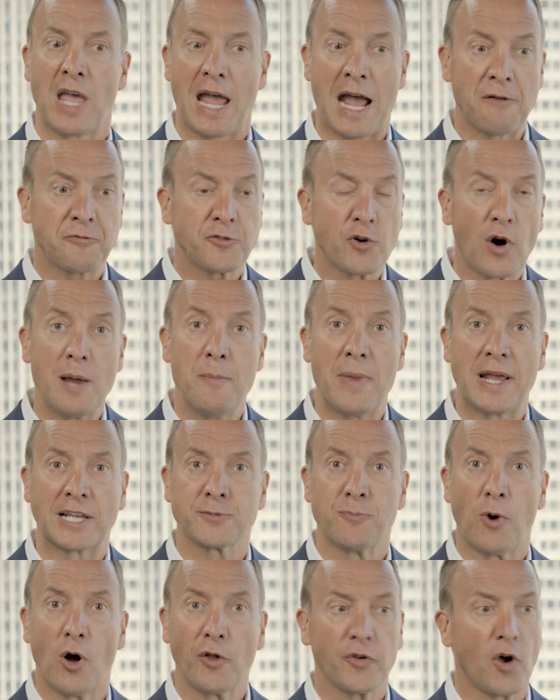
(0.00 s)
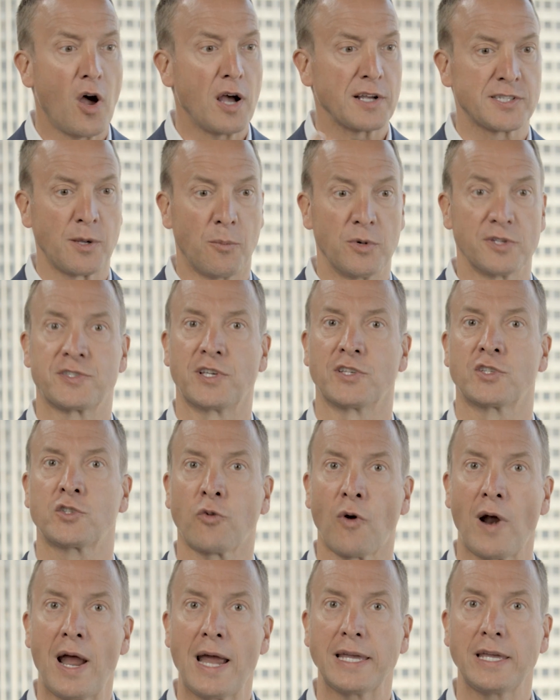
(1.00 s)
After I make small talk, someone says,
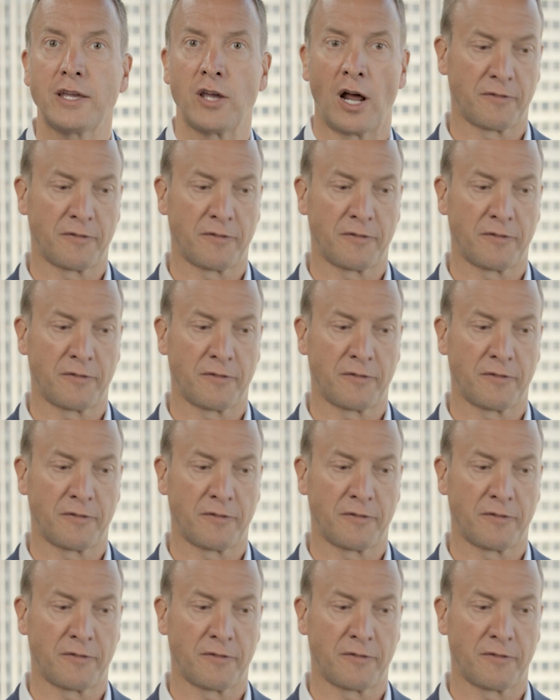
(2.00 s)
Craig,